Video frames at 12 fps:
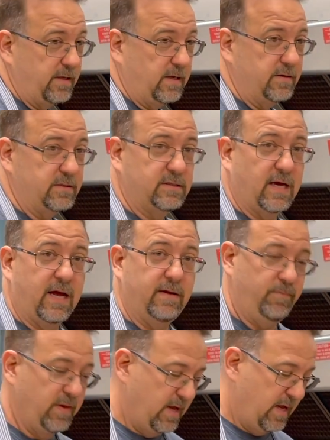on the
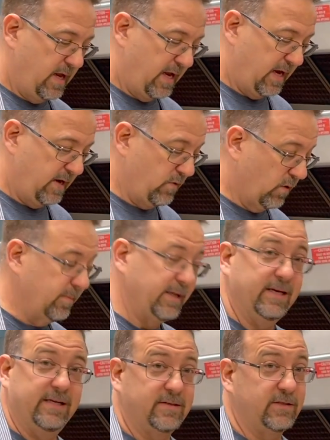side, and
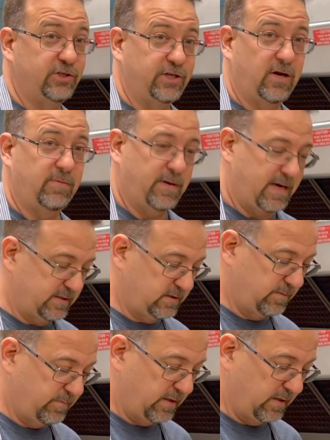normally it is a shell
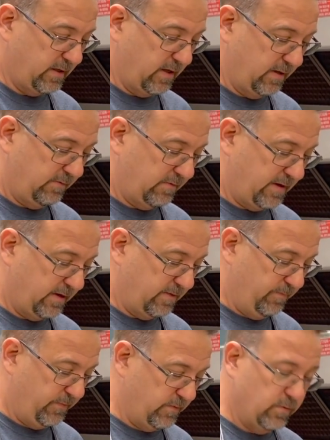pasta, but the kids like
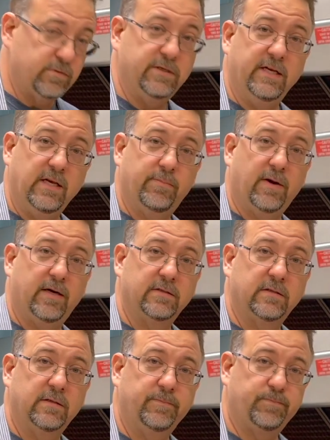the Rotinni
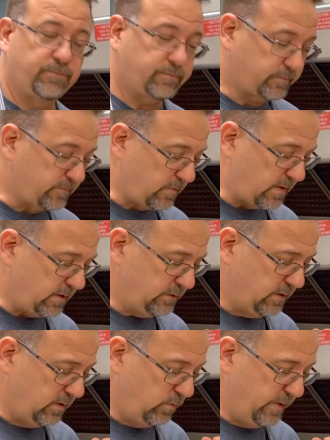pasta.
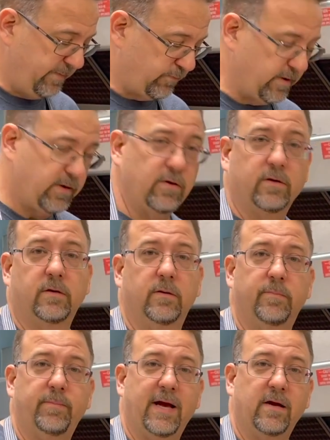So we pre-cook
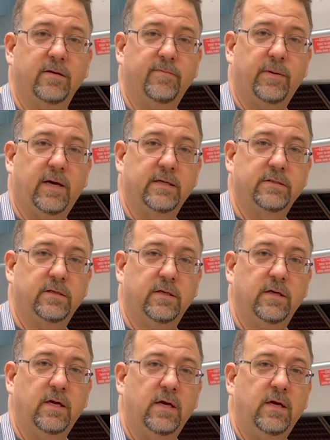a pound of
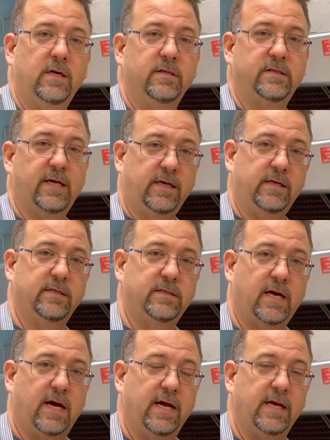pasta, set it
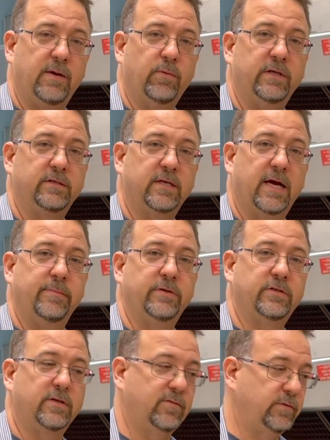aside, and when it's time to
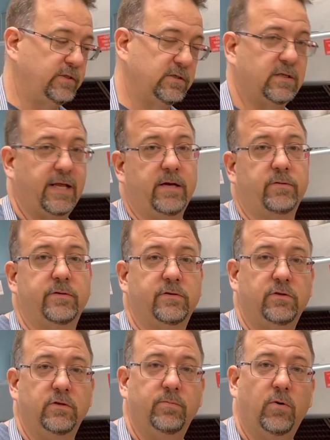serve, we just ladle the
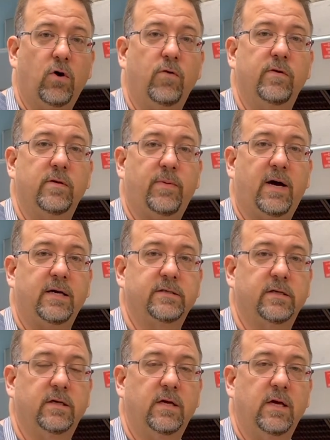soup over the
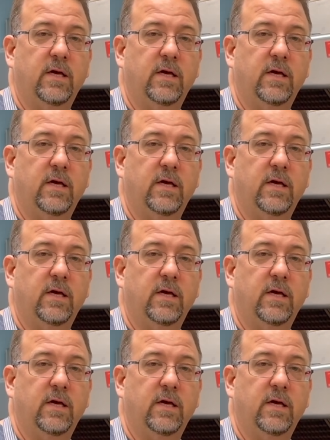pasta,